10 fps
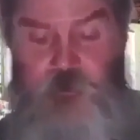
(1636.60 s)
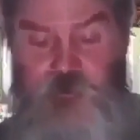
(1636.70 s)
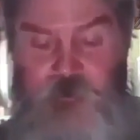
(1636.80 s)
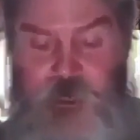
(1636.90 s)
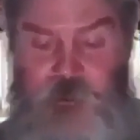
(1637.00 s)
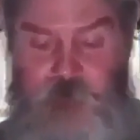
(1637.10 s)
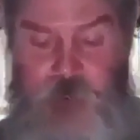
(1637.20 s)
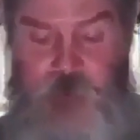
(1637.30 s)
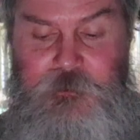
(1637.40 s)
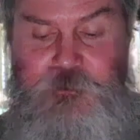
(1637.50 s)
that
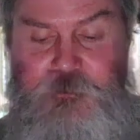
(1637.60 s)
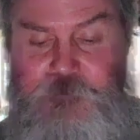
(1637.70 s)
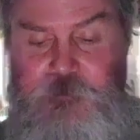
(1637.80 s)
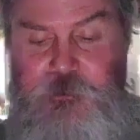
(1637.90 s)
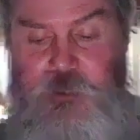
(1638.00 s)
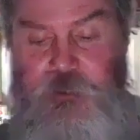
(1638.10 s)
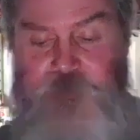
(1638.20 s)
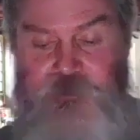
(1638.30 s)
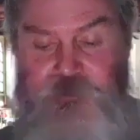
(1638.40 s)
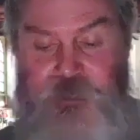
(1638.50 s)
Rome was founded by
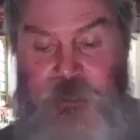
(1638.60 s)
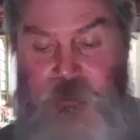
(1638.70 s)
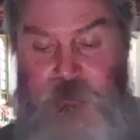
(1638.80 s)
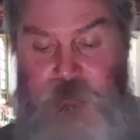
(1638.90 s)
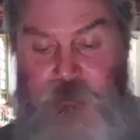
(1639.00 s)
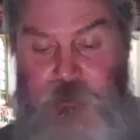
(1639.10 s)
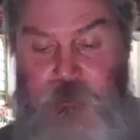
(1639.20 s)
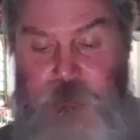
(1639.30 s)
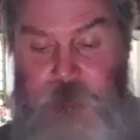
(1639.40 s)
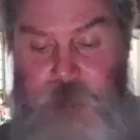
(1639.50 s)
the children of
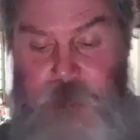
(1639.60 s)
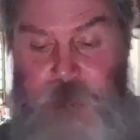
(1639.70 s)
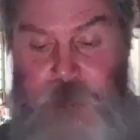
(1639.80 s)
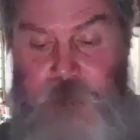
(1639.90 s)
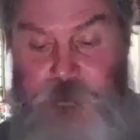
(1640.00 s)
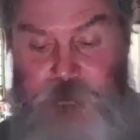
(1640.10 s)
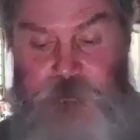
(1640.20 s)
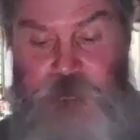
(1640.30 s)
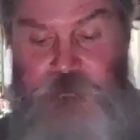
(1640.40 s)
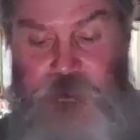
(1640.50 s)
Esau,
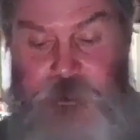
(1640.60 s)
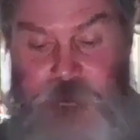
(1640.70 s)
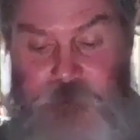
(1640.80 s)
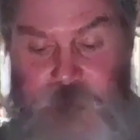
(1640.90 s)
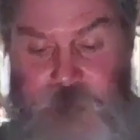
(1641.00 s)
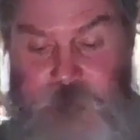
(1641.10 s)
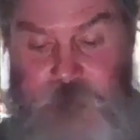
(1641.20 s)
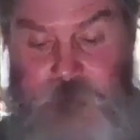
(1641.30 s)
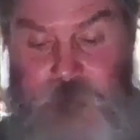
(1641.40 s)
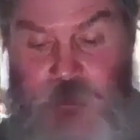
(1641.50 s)
brother
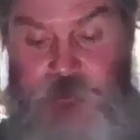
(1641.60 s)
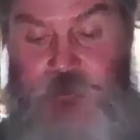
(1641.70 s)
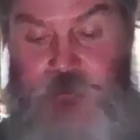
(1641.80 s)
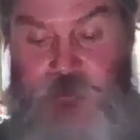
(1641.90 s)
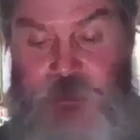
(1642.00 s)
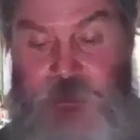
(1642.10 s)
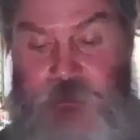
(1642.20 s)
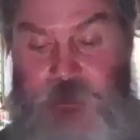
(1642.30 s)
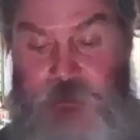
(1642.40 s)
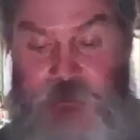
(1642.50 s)
of Jacob,
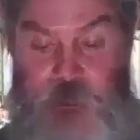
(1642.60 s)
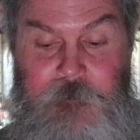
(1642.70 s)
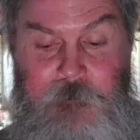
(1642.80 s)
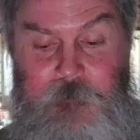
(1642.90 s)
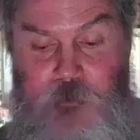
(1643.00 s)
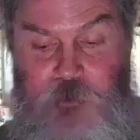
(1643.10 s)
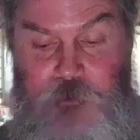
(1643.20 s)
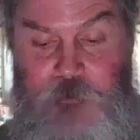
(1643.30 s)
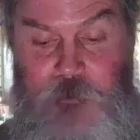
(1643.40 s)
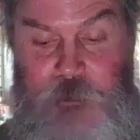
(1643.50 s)
who was, re,
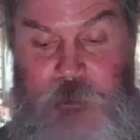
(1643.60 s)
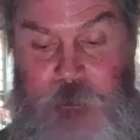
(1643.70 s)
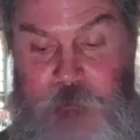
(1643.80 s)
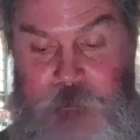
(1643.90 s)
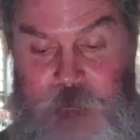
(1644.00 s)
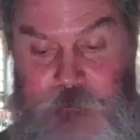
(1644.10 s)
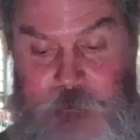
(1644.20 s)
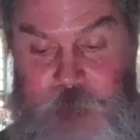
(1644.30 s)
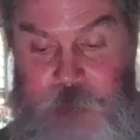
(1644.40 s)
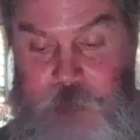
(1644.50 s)
uh, Jacob of course,
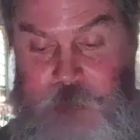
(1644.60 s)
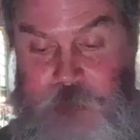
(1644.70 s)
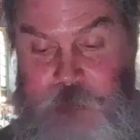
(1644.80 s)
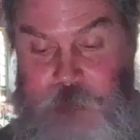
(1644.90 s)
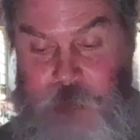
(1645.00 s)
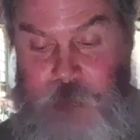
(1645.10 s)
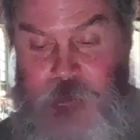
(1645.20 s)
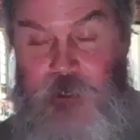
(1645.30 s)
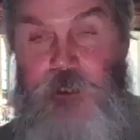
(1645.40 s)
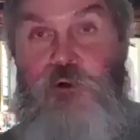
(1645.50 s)
renamed
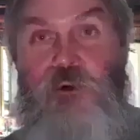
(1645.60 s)
Israel,